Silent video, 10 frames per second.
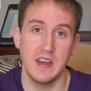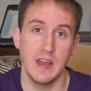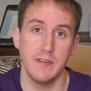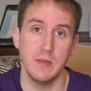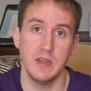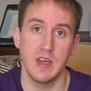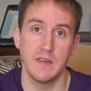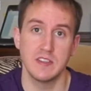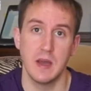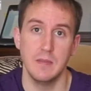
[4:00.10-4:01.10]
definitely be
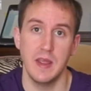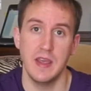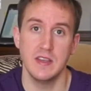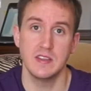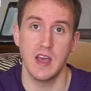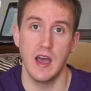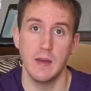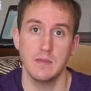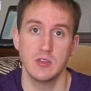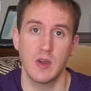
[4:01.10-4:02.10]
tough some days. So
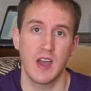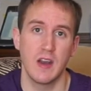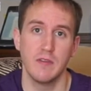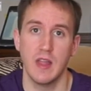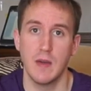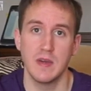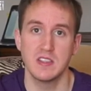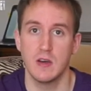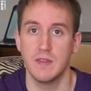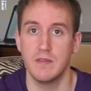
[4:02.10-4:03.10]
I kind of allow
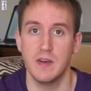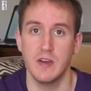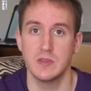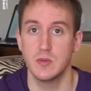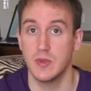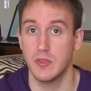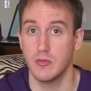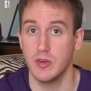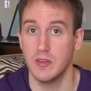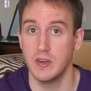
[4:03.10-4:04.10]
myself that variance between
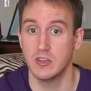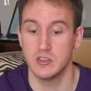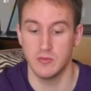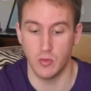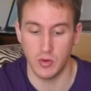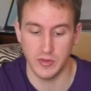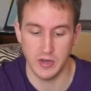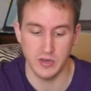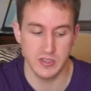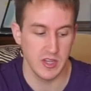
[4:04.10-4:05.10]
3 liters to 4
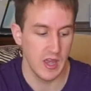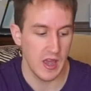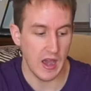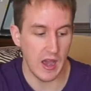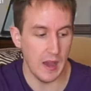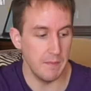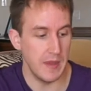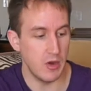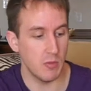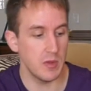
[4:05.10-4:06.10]
liters.
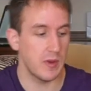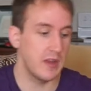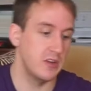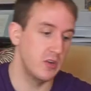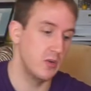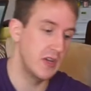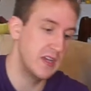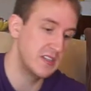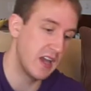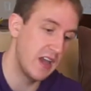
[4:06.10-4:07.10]
And normally what I do
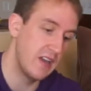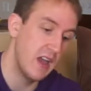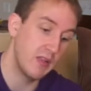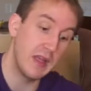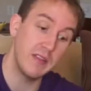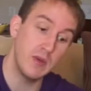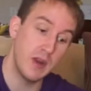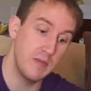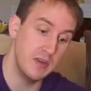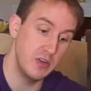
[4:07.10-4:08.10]
is I've been
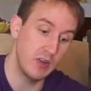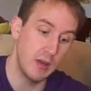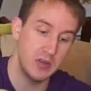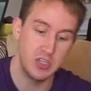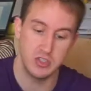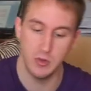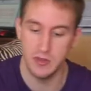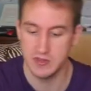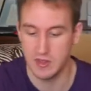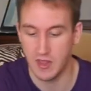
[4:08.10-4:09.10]

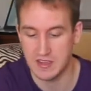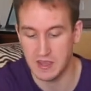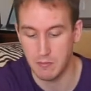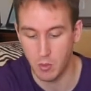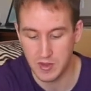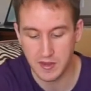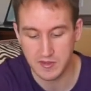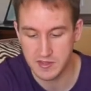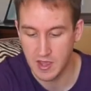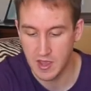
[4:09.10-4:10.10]
doing this in the last couple weeks,